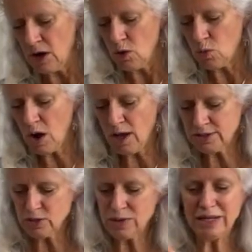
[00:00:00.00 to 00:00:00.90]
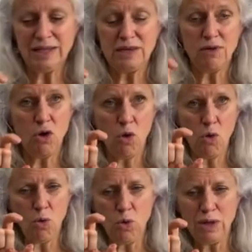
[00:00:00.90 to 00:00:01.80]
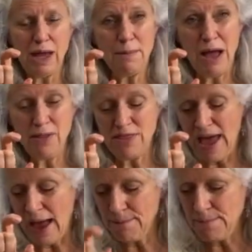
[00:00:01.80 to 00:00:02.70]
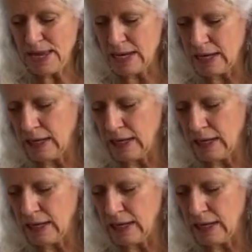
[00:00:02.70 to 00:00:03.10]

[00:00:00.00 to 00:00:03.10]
we're also going to leave a hole about that big.